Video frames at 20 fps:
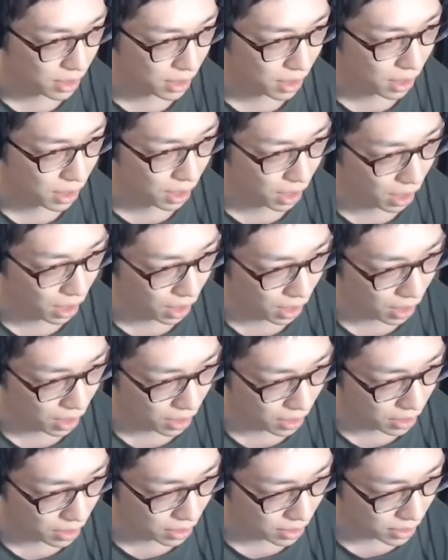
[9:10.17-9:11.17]
nice.
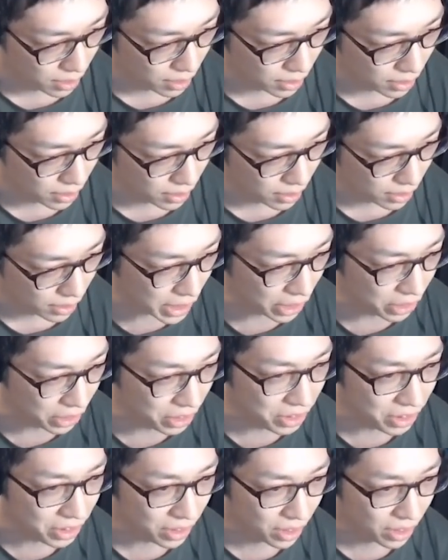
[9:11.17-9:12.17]
Yeah.
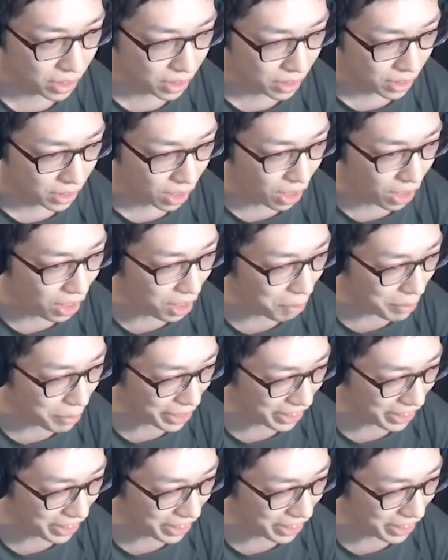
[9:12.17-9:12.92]
Nice. Oh,